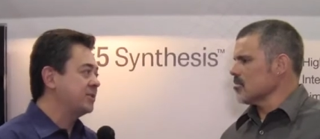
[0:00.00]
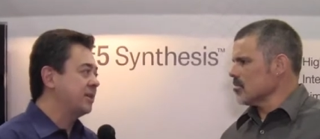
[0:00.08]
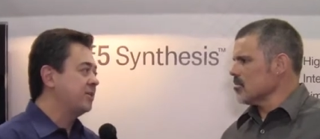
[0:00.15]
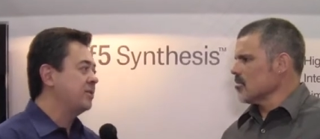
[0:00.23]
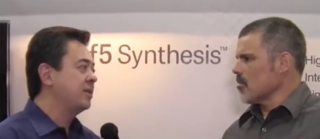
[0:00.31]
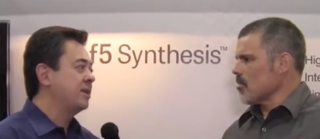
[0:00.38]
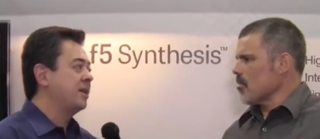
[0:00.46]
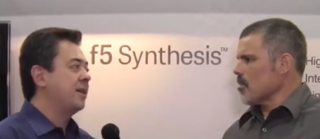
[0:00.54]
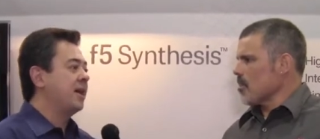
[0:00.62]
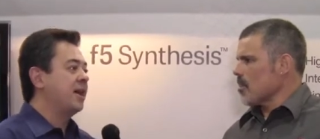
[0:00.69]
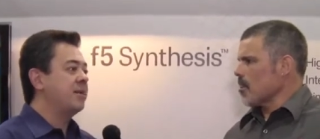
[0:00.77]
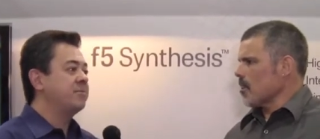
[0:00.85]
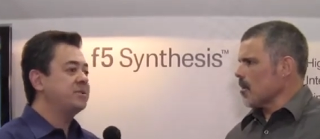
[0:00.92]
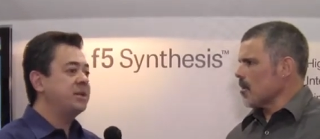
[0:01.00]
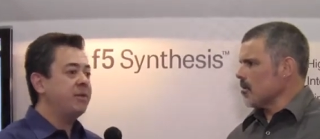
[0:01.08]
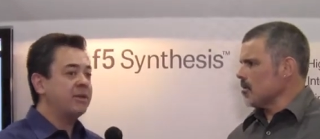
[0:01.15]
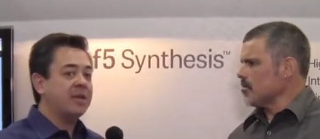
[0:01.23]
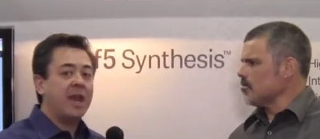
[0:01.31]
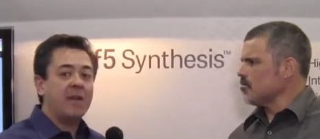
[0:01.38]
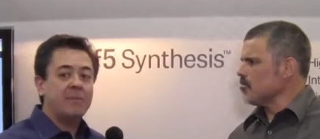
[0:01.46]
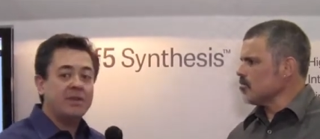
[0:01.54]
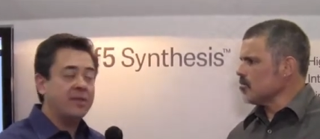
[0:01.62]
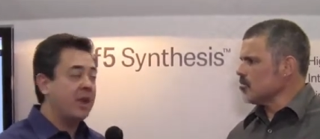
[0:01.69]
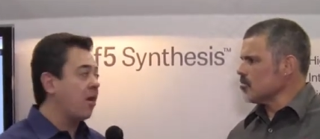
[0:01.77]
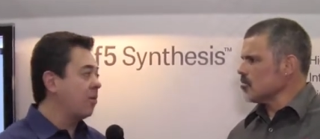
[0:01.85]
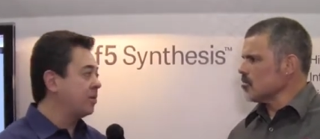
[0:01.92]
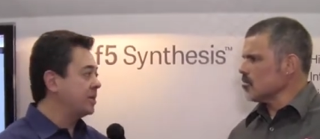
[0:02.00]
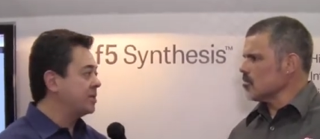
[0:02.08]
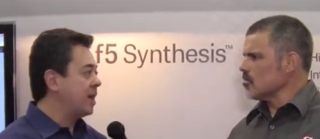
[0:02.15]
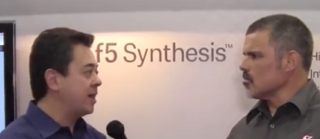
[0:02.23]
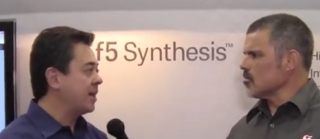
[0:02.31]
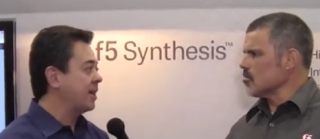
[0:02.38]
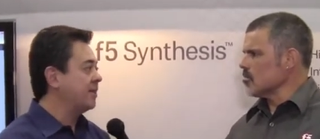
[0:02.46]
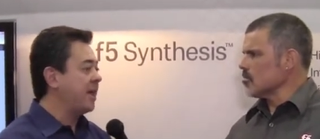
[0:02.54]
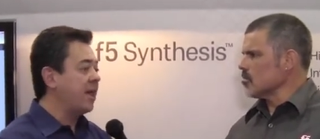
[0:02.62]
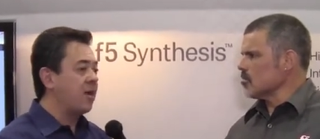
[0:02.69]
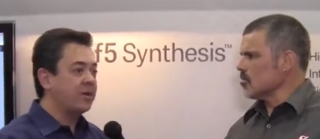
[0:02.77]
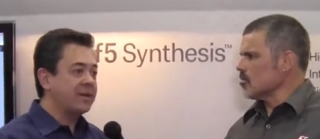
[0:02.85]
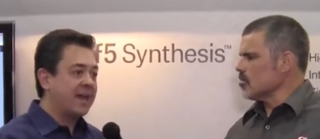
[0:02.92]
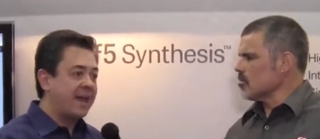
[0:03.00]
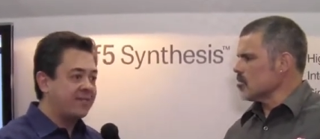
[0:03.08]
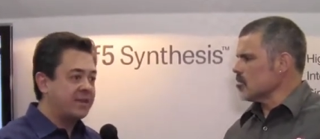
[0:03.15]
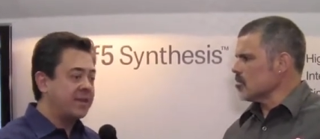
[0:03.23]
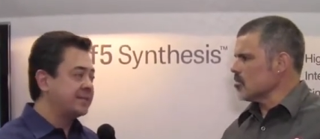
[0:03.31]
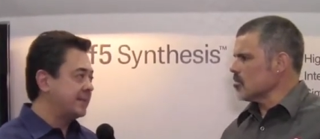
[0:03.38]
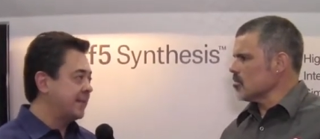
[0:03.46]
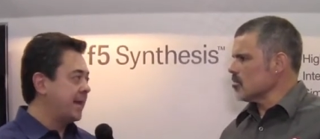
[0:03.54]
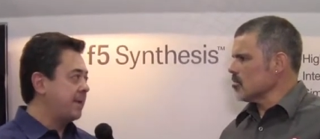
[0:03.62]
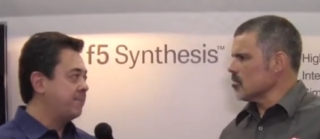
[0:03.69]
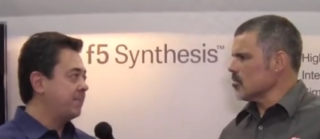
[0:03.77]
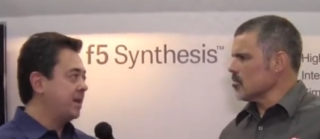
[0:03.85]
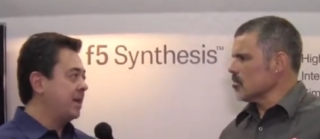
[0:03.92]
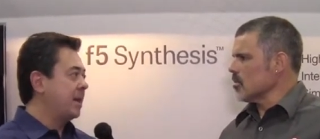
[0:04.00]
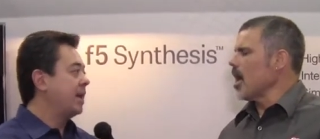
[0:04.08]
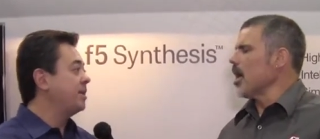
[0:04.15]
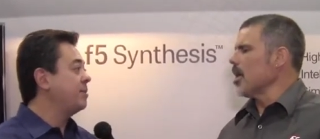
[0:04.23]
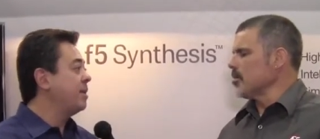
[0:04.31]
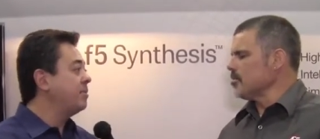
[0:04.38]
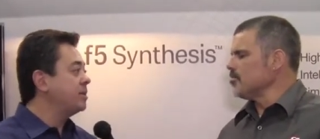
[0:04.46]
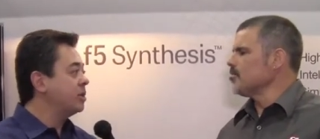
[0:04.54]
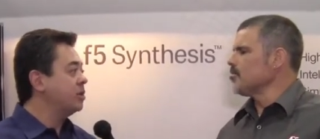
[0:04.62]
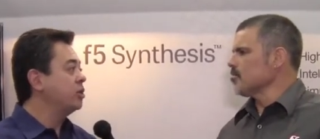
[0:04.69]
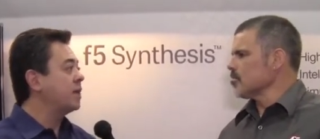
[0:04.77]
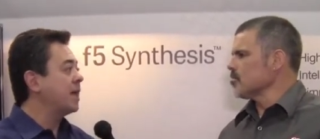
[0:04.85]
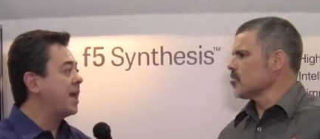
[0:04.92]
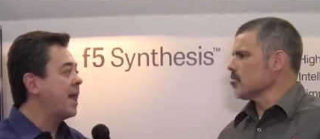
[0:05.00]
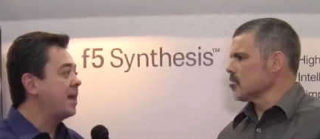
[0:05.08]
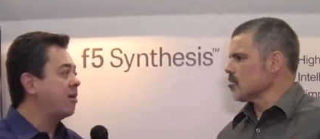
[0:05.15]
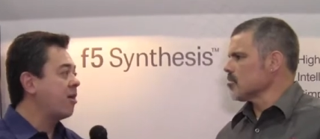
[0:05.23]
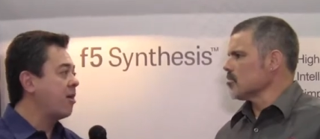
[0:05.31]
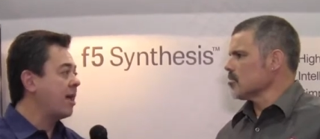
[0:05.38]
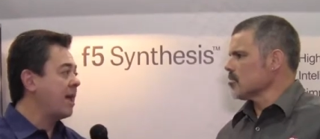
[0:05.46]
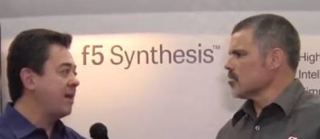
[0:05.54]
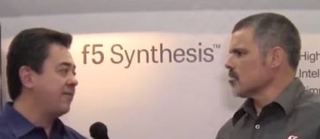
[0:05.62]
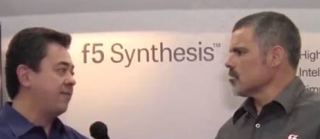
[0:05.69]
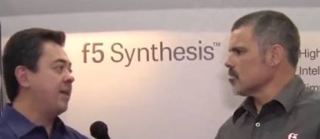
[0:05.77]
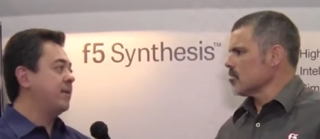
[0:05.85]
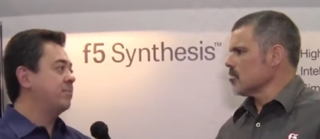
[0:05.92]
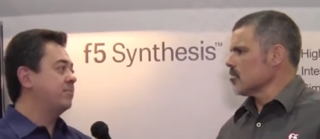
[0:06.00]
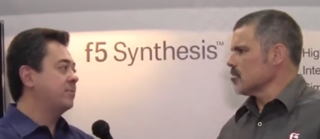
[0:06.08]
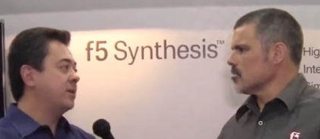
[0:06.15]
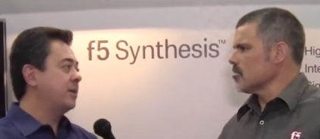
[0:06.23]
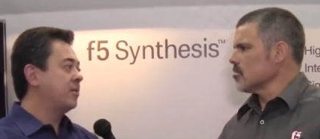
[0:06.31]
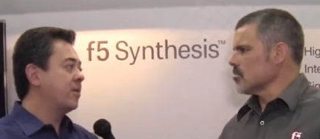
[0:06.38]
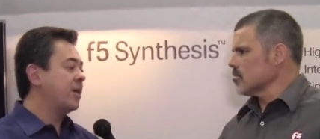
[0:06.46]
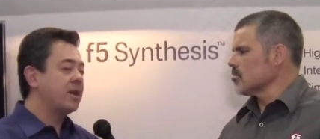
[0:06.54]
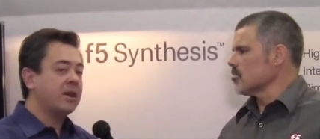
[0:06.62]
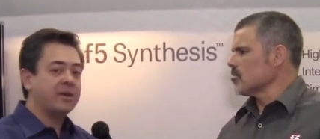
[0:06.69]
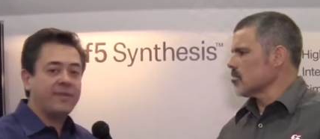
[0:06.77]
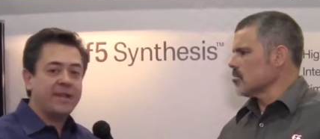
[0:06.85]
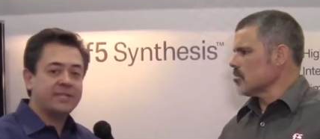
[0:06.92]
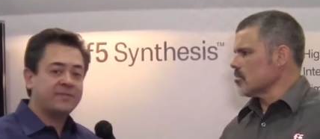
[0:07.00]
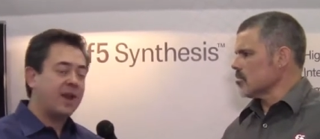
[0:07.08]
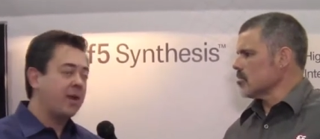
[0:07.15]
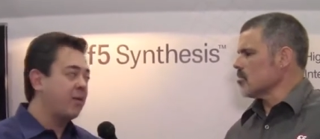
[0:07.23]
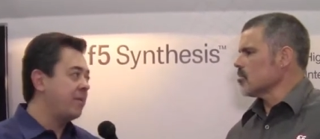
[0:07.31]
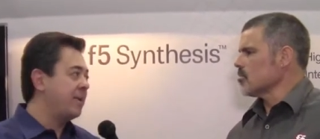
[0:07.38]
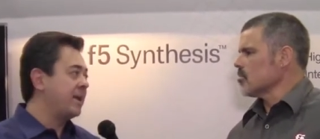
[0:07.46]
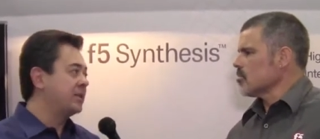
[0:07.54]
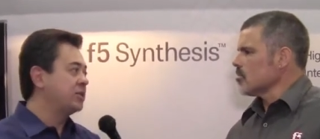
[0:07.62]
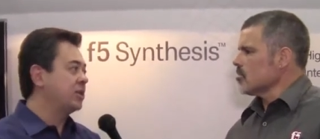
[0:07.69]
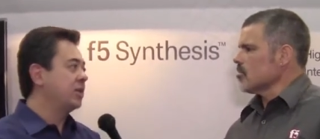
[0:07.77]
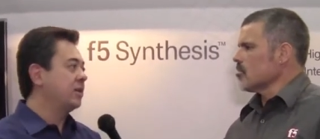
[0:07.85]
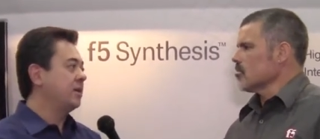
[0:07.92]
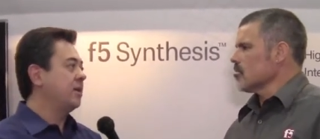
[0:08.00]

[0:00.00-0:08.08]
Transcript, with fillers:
Speaker 1: So um, typically, I'm in there already talking, and they already have an LTM, and then maybe they're looking at our AFM, right, our Advanced Firewall Manager,